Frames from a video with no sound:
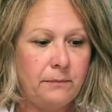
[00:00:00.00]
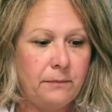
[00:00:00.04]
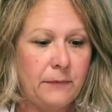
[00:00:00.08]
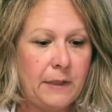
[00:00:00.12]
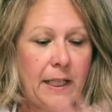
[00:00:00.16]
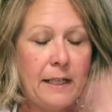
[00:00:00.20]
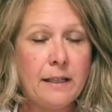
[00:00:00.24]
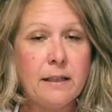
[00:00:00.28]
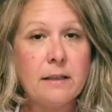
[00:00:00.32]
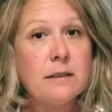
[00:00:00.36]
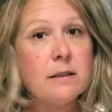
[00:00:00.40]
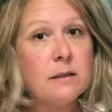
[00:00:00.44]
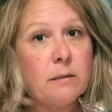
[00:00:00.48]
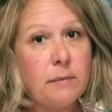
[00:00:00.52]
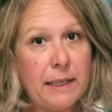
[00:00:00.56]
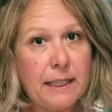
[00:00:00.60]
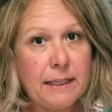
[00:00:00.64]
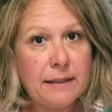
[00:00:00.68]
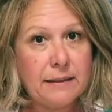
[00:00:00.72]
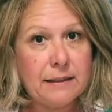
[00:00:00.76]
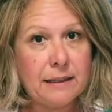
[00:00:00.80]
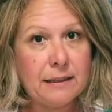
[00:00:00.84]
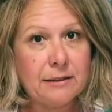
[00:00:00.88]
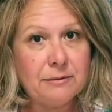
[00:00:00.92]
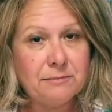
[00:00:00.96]
and it's
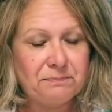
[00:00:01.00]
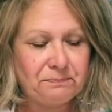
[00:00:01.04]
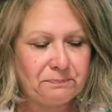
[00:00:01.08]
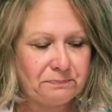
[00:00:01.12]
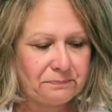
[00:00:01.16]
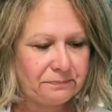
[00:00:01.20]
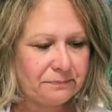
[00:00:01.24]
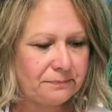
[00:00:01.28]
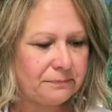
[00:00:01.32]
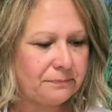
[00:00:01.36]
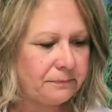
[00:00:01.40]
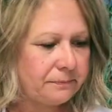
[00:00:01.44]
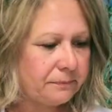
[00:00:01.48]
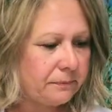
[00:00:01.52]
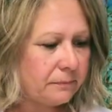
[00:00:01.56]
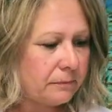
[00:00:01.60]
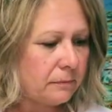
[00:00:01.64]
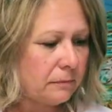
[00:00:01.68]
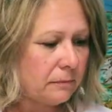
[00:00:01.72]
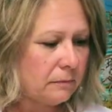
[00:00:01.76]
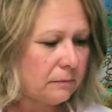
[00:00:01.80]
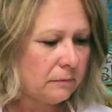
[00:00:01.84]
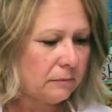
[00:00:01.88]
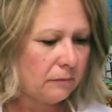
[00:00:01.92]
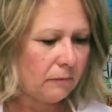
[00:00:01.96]
amazing.
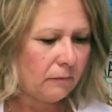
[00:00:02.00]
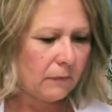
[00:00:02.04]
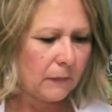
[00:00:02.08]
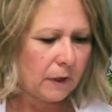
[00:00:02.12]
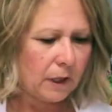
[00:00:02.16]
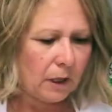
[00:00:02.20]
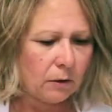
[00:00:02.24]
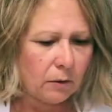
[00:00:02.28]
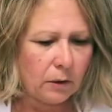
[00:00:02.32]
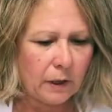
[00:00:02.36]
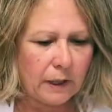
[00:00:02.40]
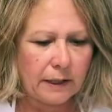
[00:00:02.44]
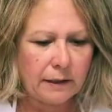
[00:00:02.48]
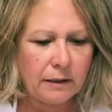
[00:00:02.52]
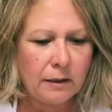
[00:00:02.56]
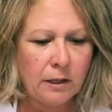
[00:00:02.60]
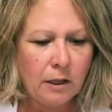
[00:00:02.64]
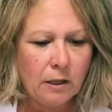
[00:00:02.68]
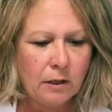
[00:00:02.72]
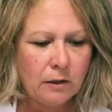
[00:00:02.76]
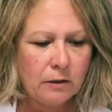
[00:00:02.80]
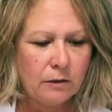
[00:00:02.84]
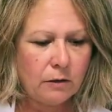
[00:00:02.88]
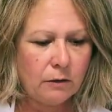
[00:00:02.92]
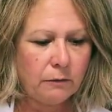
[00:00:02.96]
Okay,
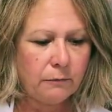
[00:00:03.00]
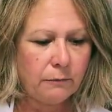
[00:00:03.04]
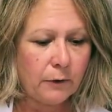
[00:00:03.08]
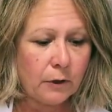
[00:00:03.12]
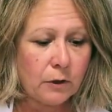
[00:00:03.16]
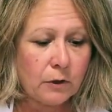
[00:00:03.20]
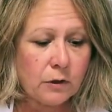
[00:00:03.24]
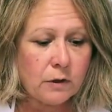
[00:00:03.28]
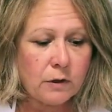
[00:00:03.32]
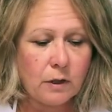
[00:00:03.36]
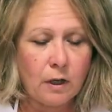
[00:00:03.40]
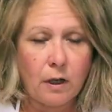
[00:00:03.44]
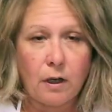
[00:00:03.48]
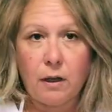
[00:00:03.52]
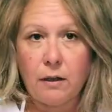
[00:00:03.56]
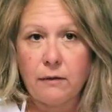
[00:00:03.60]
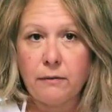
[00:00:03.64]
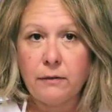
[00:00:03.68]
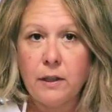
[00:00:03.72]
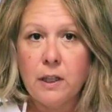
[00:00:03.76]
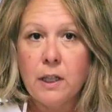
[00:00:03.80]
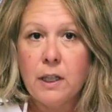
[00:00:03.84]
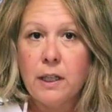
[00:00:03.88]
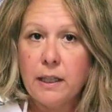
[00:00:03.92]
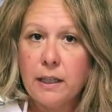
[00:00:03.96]
so first off,
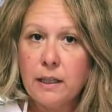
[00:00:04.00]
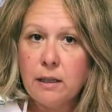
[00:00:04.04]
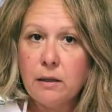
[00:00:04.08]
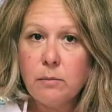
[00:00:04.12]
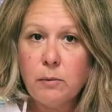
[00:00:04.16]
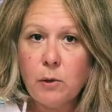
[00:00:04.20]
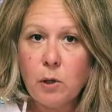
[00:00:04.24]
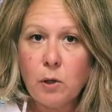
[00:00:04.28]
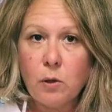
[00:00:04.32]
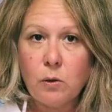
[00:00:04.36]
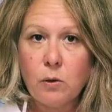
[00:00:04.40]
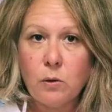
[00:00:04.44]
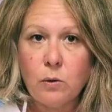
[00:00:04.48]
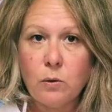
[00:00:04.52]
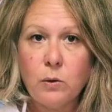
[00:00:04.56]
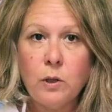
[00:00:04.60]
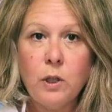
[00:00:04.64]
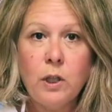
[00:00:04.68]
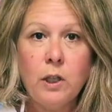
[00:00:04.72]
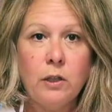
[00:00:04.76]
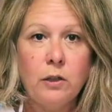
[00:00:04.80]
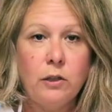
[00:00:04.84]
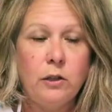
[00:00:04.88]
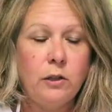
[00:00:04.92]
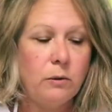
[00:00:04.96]
in a bowl,
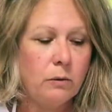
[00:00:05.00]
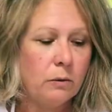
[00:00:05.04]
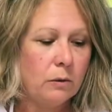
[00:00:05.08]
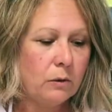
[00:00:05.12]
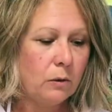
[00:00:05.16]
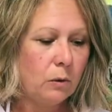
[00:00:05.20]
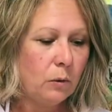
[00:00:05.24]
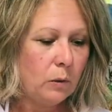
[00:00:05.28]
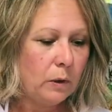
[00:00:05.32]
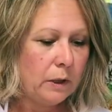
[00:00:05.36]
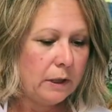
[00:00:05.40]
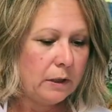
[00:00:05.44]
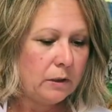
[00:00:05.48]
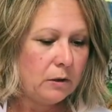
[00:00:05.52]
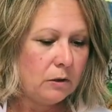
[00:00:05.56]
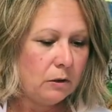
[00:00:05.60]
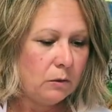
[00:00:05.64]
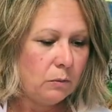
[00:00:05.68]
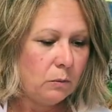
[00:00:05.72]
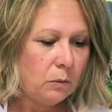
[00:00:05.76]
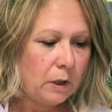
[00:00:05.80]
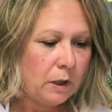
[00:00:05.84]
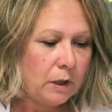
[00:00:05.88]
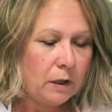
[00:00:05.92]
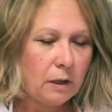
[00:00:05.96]
you are going to
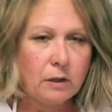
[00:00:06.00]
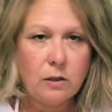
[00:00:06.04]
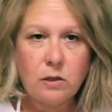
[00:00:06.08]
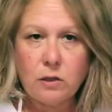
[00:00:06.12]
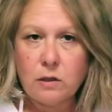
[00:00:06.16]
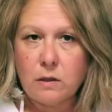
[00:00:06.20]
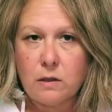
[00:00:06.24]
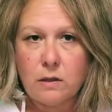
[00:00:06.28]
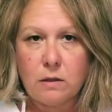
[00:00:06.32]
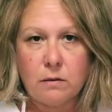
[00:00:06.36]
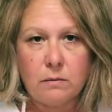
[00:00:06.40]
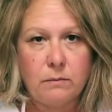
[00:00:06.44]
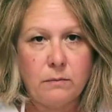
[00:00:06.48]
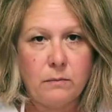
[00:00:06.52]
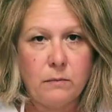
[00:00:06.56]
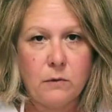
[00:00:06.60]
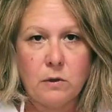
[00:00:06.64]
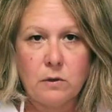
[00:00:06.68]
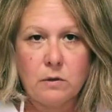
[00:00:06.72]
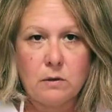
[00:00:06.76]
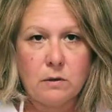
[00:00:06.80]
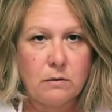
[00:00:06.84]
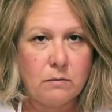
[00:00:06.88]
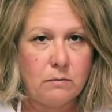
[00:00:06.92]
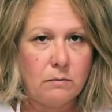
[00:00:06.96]
want
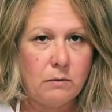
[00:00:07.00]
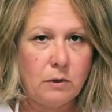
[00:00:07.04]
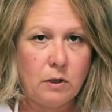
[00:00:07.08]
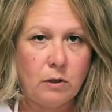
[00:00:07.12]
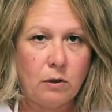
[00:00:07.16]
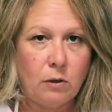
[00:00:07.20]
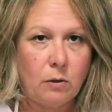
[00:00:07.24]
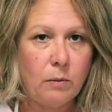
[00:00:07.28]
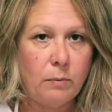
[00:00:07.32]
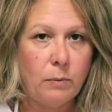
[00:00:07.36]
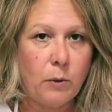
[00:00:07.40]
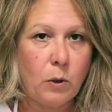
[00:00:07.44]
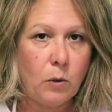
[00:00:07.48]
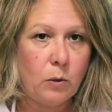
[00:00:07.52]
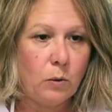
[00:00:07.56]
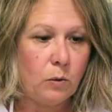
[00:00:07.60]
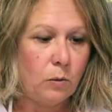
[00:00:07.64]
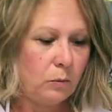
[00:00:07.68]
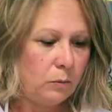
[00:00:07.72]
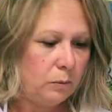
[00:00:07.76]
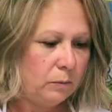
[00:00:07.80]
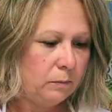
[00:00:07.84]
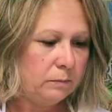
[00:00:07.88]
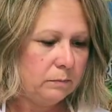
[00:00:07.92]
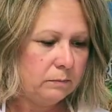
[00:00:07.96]
a
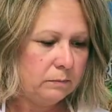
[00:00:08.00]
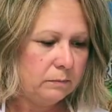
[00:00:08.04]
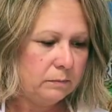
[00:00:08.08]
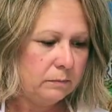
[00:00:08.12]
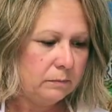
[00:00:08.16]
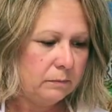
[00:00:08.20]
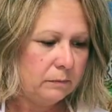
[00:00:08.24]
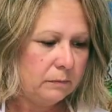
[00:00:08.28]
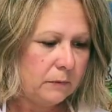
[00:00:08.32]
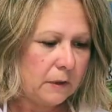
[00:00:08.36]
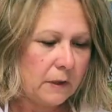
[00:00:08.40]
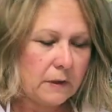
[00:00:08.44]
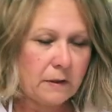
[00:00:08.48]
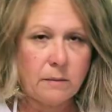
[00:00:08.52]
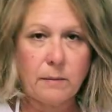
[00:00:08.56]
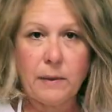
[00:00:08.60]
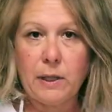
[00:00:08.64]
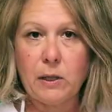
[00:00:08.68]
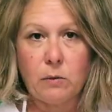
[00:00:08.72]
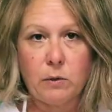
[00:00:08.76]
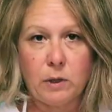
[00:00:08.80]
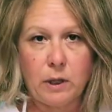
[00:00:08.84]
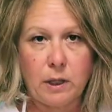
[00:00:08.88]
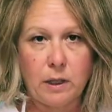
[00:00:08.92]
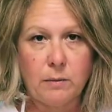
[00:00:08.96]
bowl. Doesn't matter
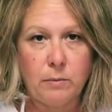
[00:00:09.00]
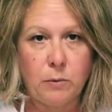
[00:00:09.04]
what kind